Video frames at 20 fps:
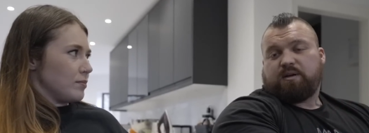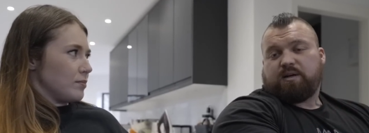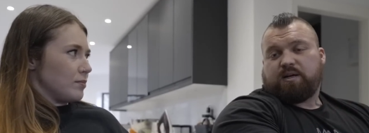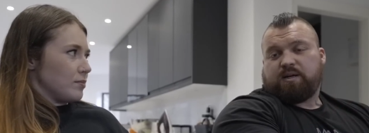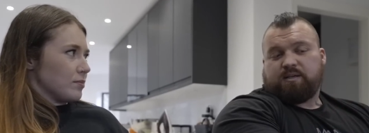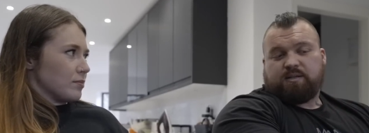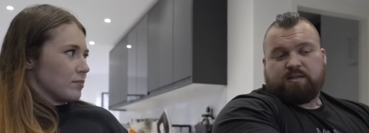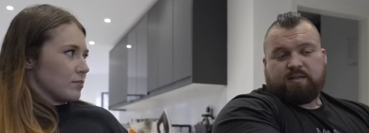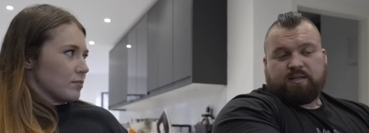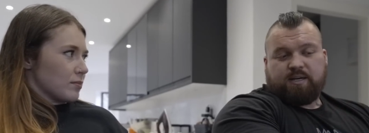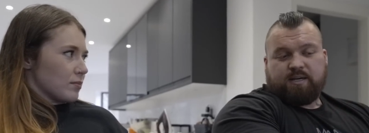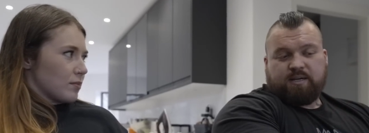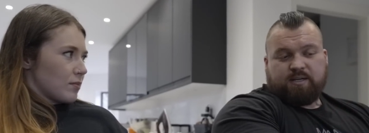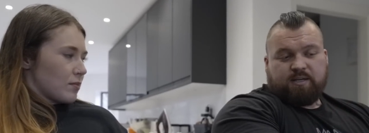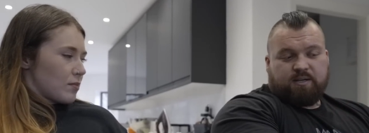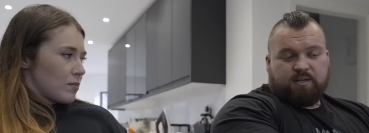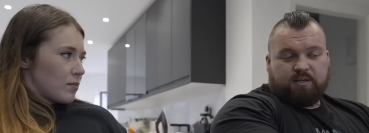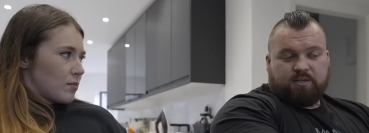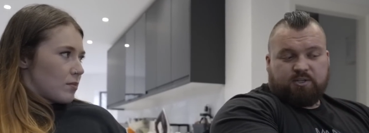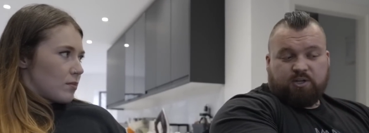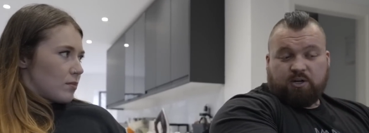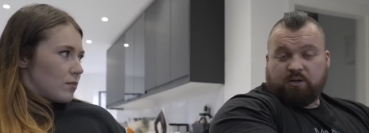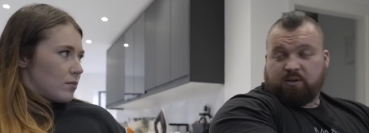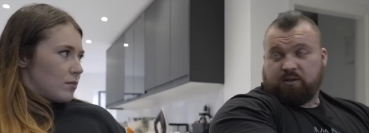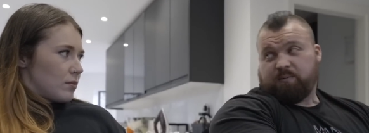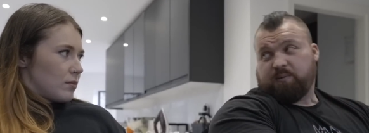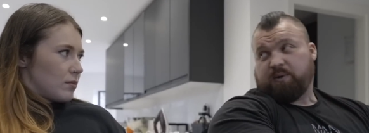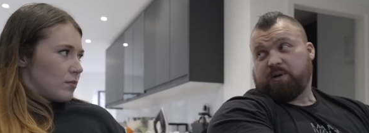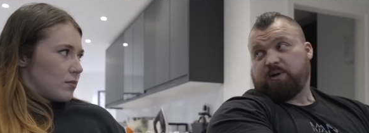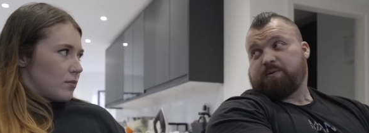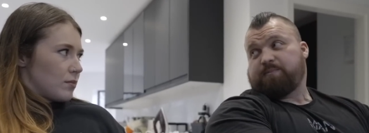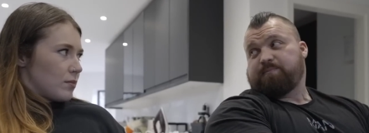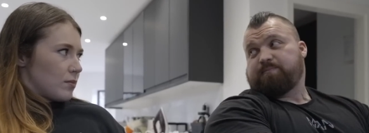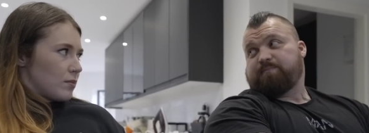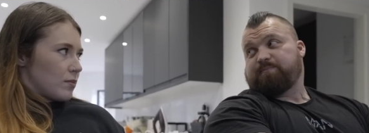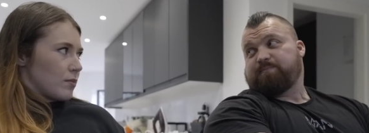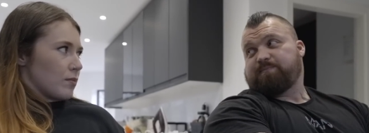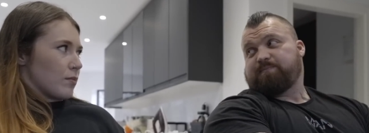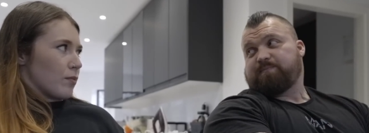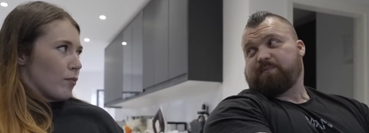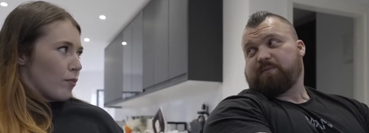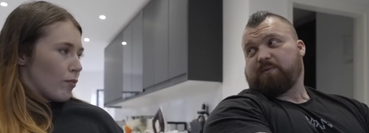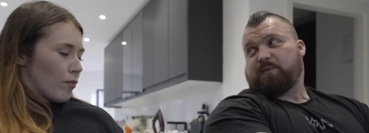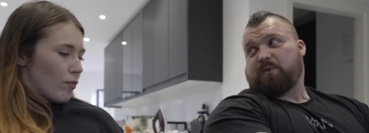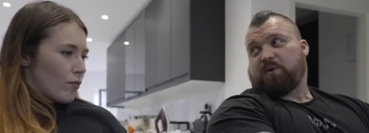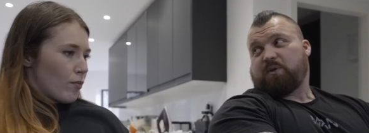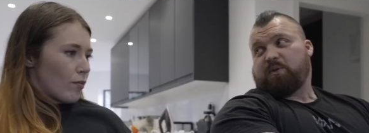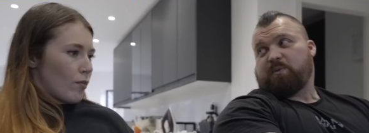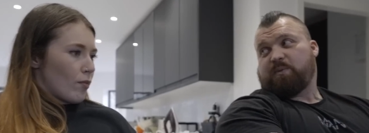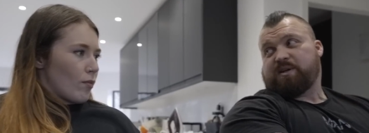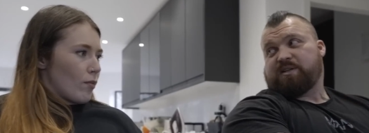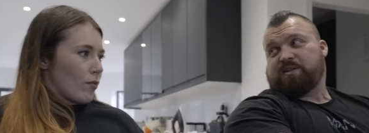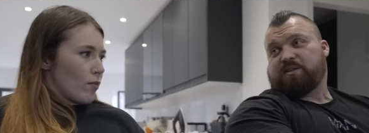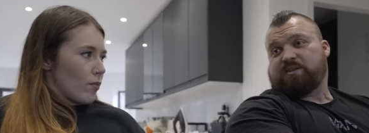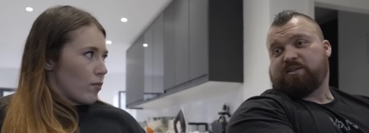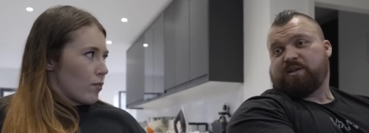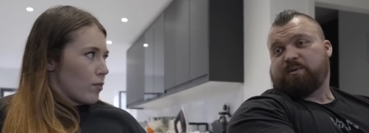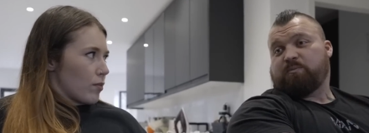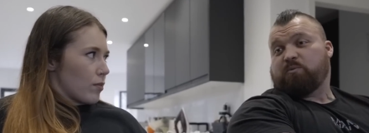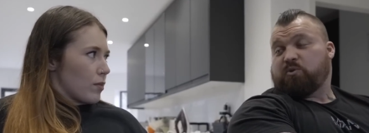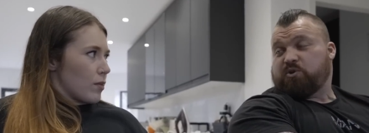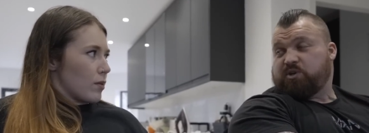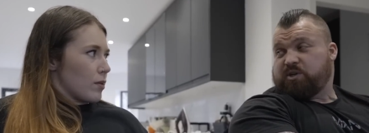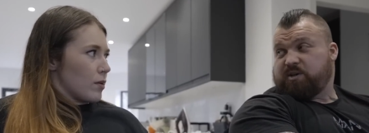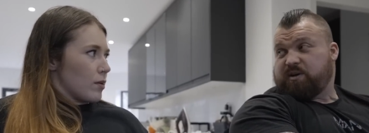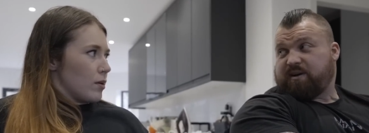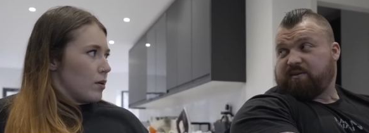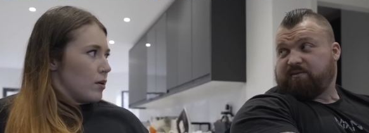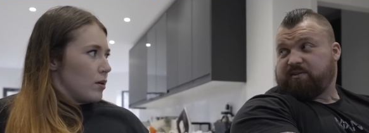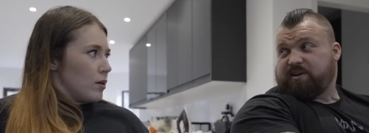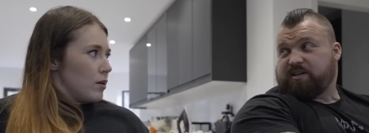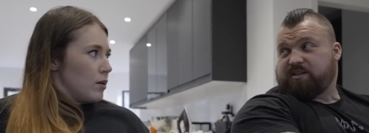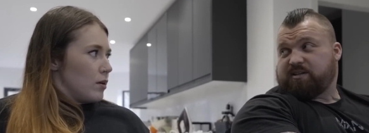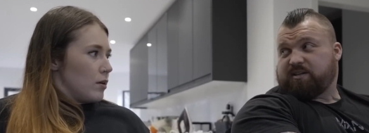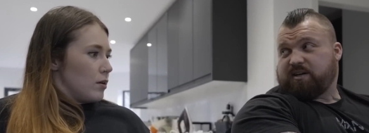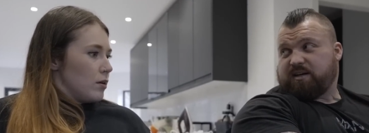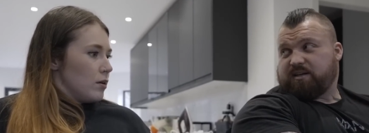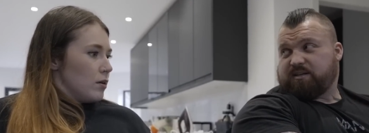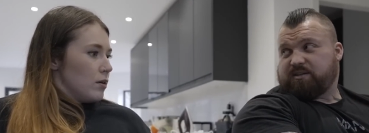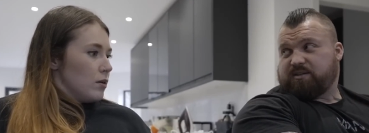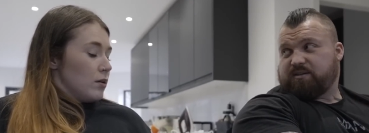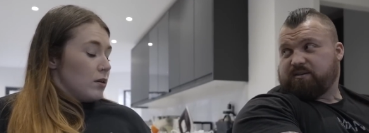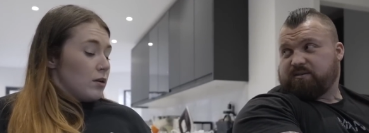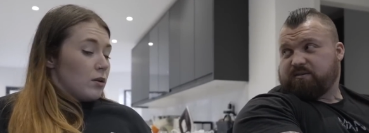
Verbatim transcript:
Speaker 1: and a uh, chocolate bar mm-hmm. on the way to the gym. Would you have any snacks?